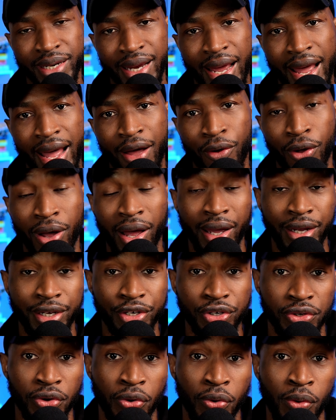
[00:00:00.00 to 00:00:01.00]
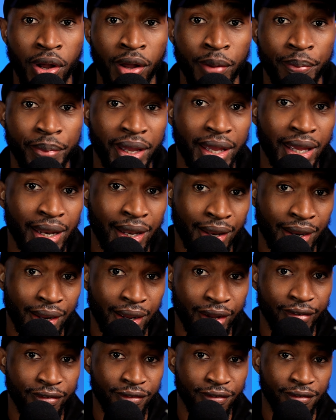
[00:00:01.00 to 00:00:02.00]
how I show up in
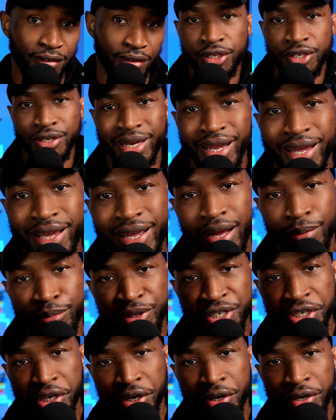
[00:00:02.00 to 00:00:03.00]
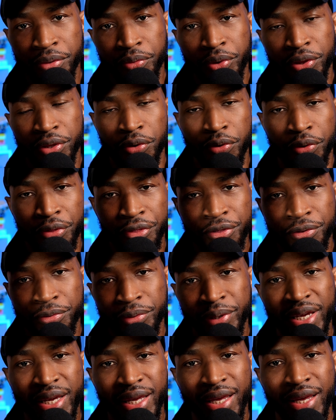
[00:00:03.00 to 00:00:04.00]
life. Today, I'm sharing with you
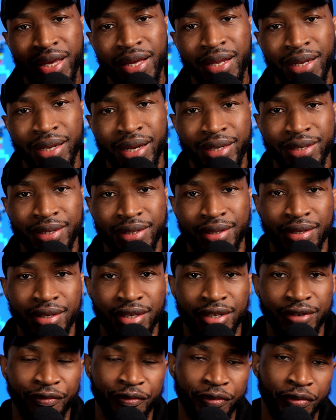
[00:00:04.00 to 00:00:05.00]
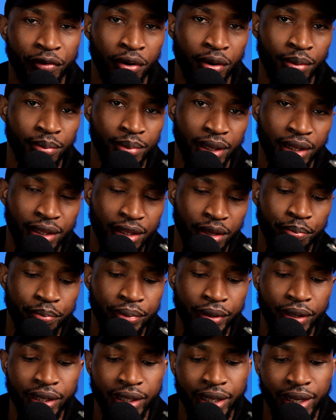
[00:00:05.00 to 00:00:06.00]
3 key lessons from the
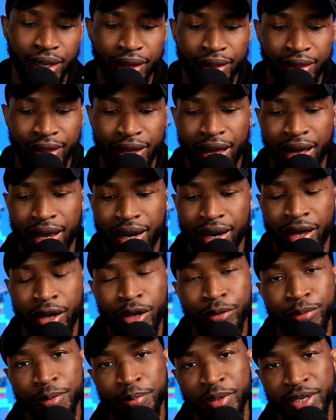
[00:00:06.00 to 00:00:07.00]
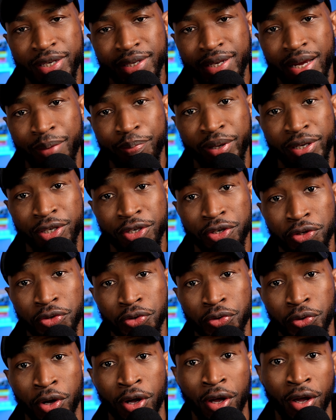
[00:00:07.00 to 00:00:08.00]
book that helped me step
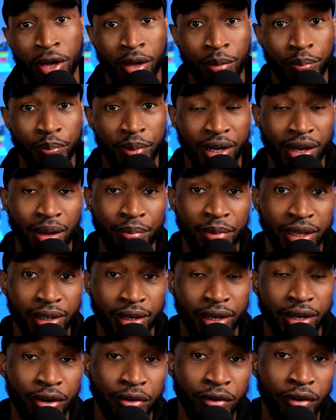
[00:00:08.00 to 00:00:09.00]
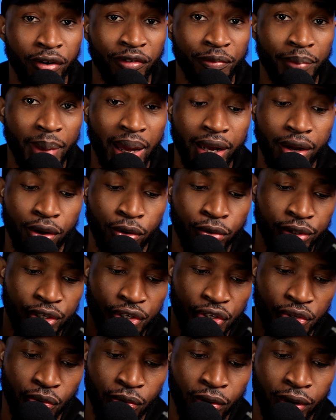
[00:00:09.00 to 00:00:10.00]
into becoming the hero of my own
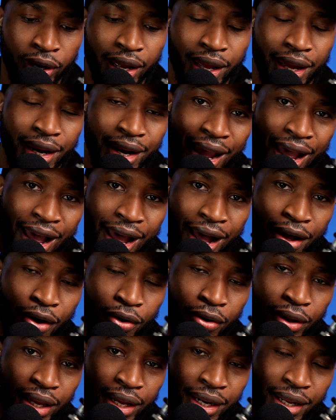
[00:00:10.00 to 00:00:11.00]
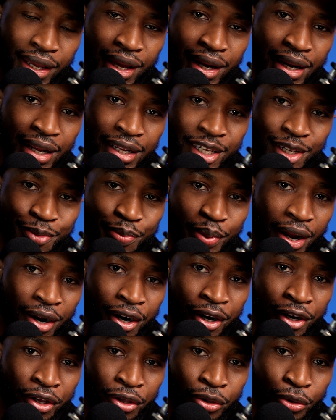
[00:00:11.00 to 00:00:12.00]
story and how it can
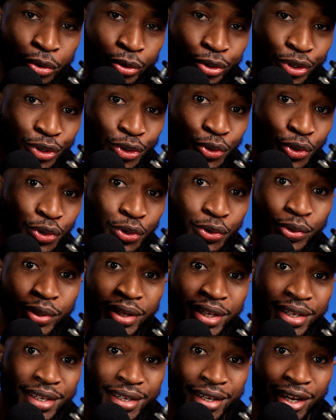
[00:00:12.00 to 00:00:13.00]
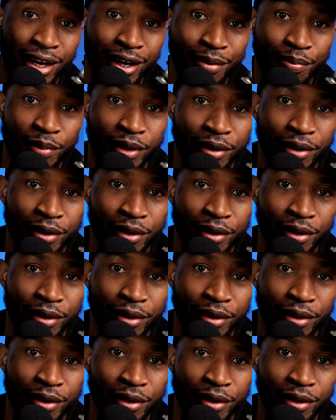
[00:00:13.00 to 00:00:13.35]
inspire you to do the same.